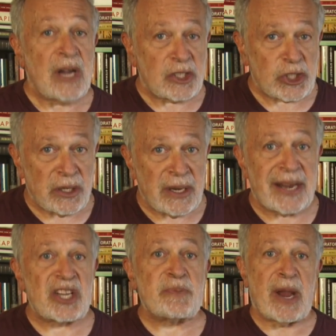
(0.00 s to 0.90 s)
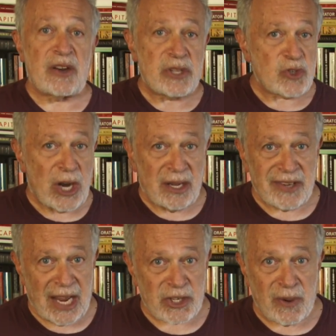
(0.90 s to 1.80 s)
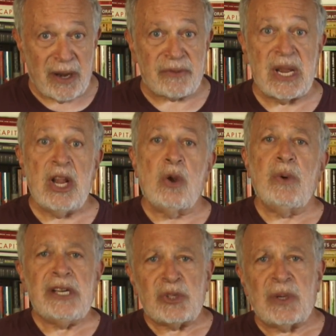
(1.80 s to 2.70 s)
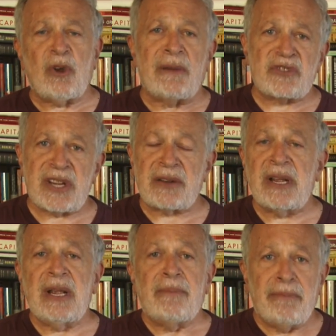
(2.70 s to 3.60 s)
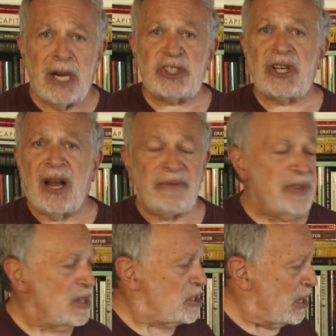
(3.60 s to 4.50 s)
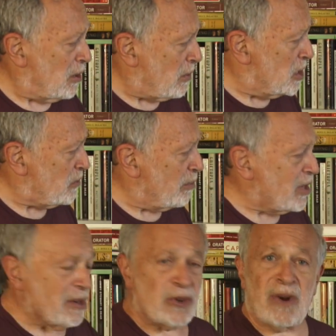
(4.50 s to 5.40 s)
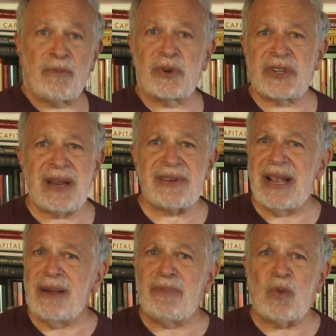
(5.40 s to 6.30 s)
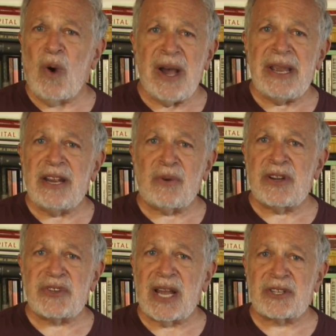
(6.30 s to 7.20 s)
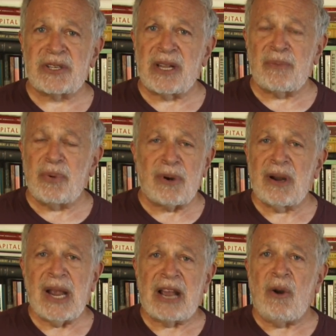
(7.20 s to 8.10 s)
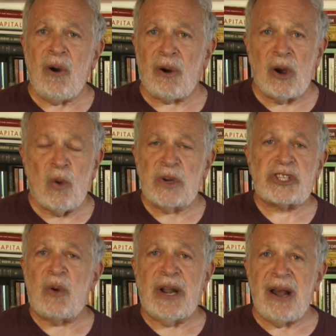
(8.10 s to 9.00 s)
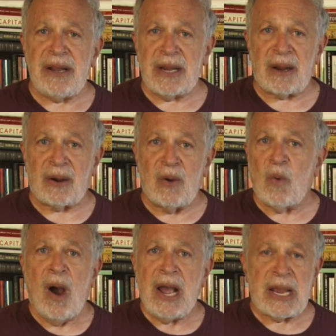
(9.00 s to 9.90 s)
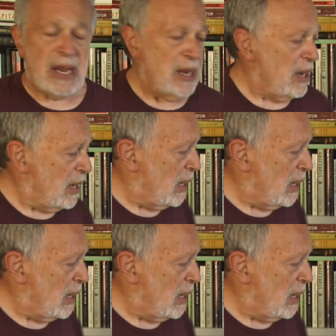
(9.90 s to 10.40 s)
deduction and expands the child tax credit, which will offset much of this increase from 10 to 12%. But why increase taxes on the poor at all? What's going on here? Why?